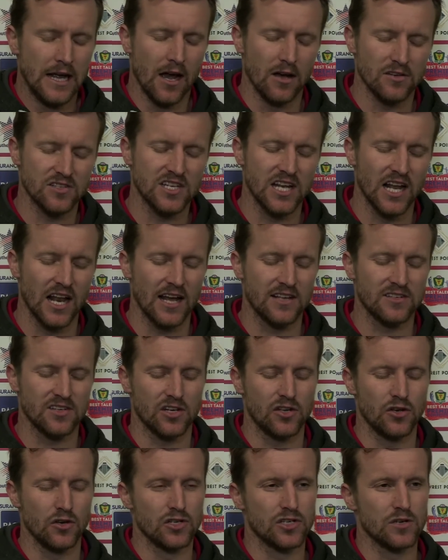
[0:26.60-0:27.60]
our skill
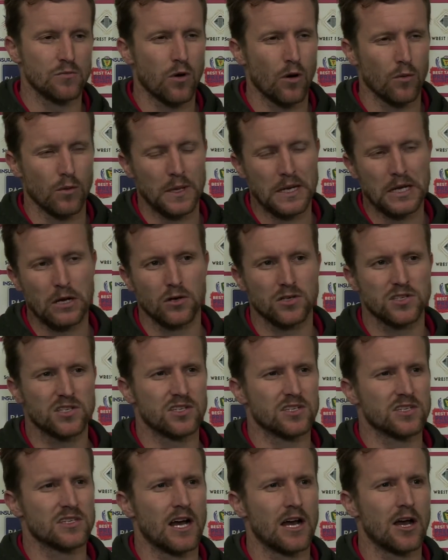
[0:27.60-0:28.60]
execution probably
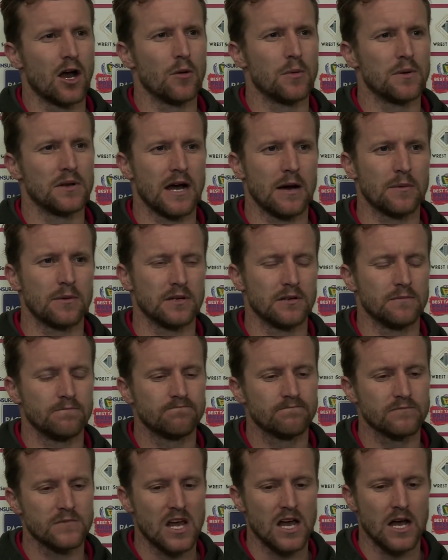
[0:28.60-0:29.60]
cost us, and they opened
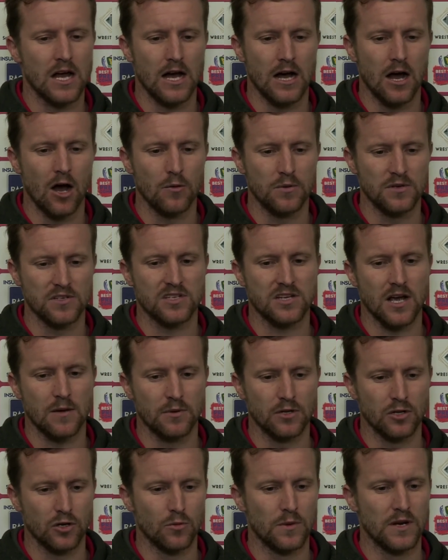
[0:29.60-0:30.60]
us
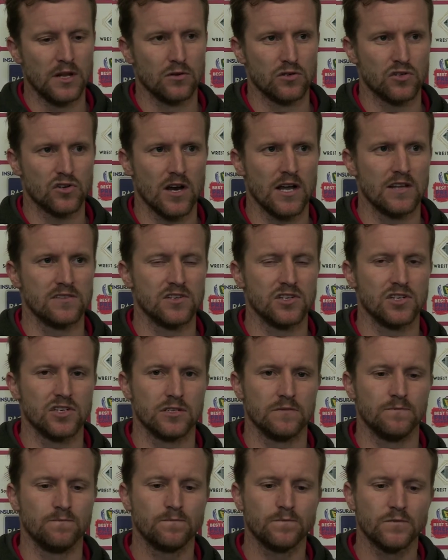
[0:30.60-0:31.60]
up a little bit on
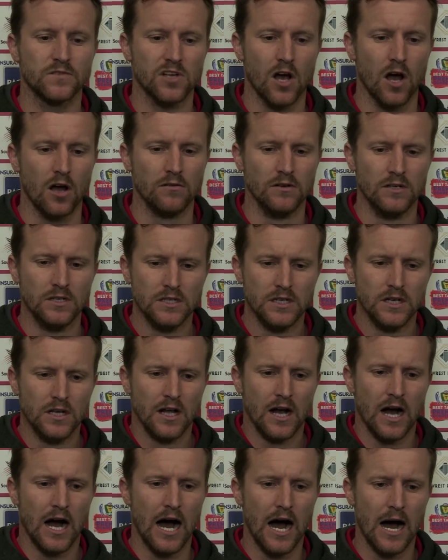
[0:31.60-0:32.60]
transition. So,
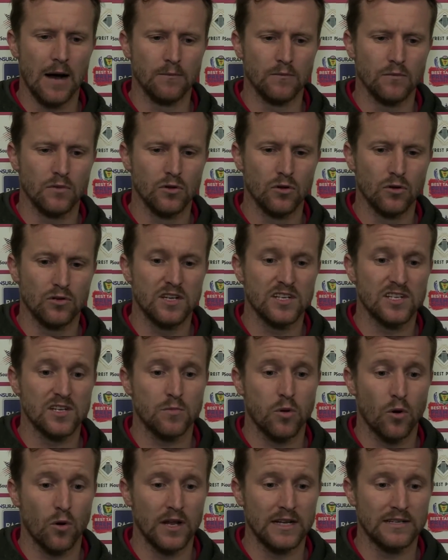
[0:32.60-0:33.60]

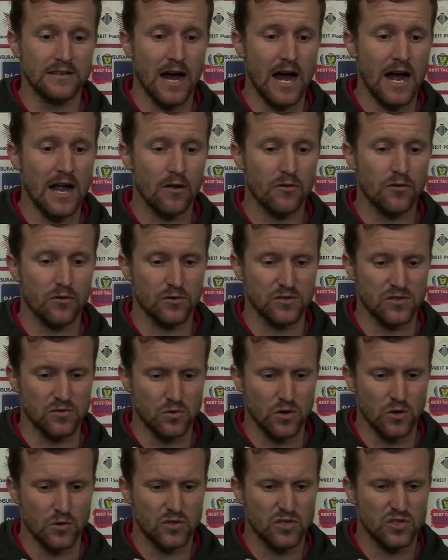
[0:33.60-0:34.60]
disappointing day. I thought it was a
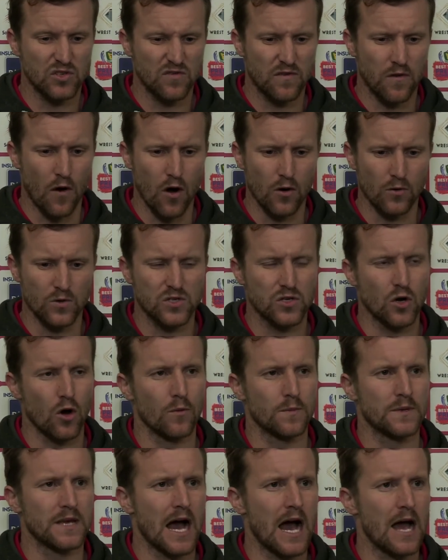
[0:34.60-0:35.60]
real finals
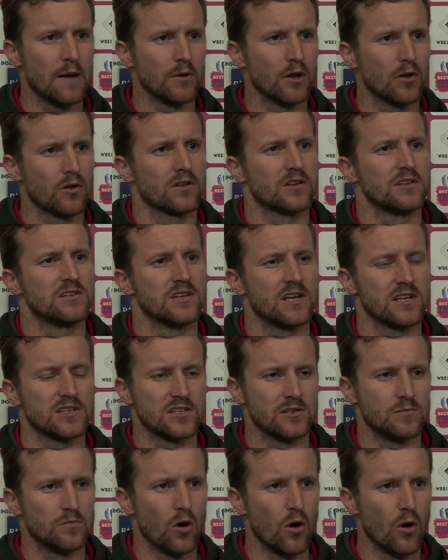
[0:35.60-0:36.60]
type game, a lot of
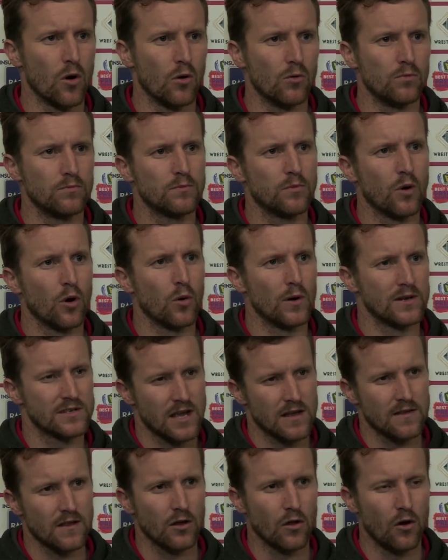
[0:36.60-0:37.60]
contested ball went
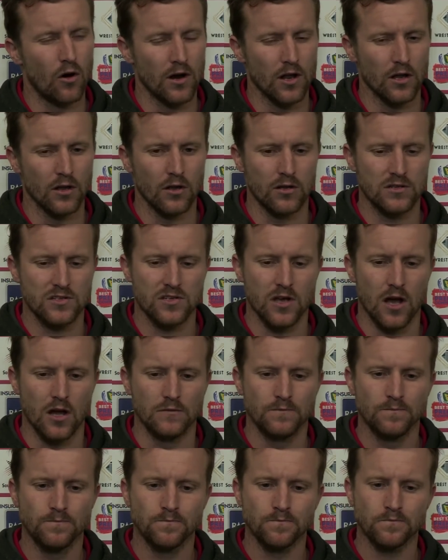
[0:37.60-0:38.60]
down the line a lot.
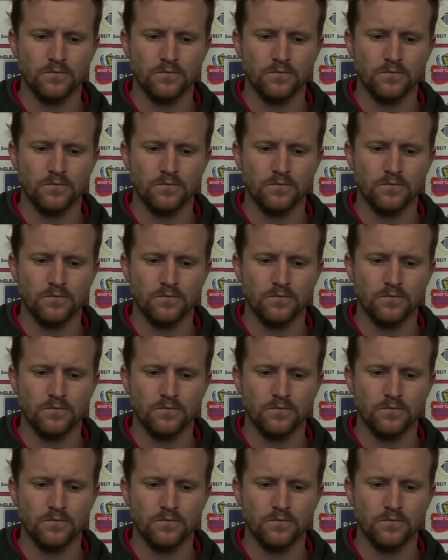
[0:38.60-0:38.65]
So